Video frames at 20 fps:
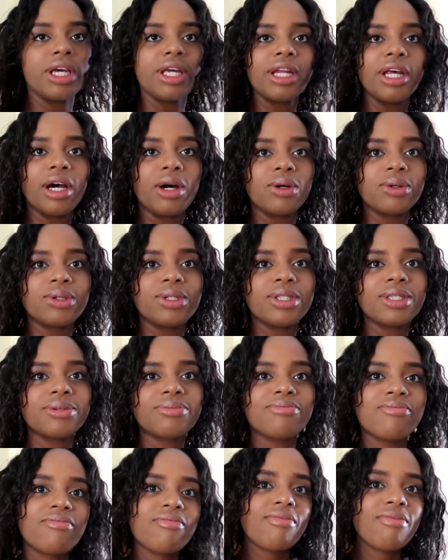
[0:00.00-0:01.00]
head out.
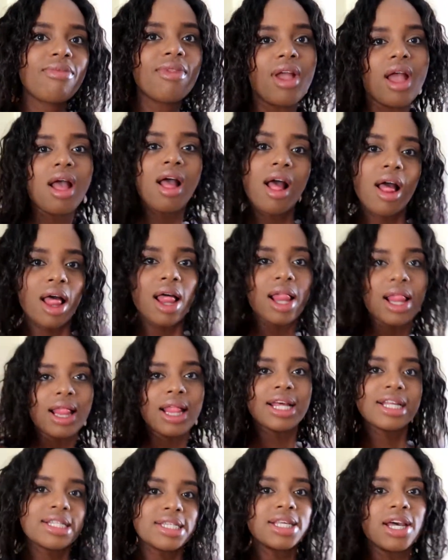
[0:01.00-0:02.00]

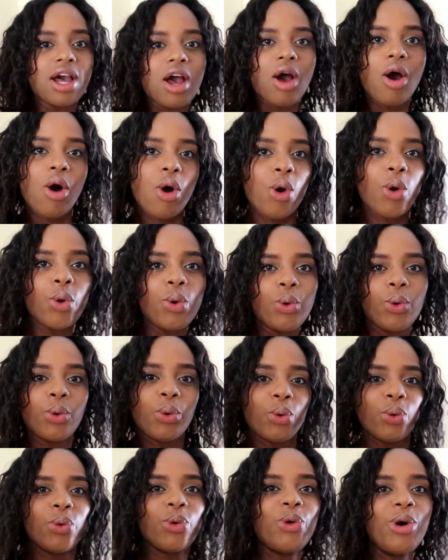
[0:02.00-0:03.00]
Let's go.
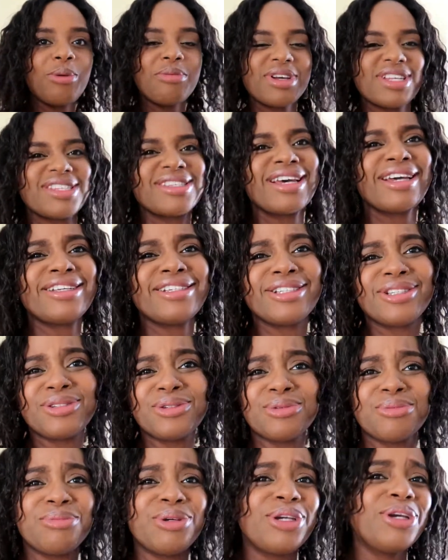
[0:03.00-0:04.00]
I'm excited
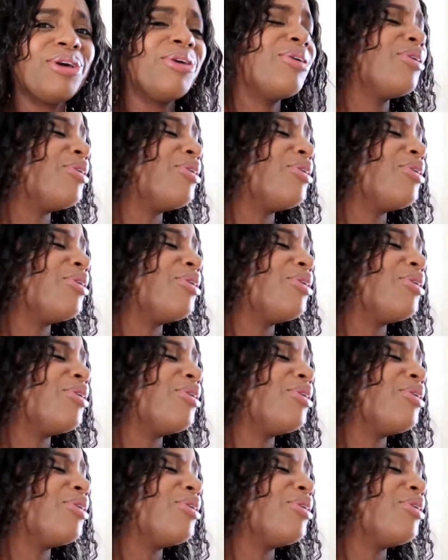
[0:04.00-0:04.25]
to be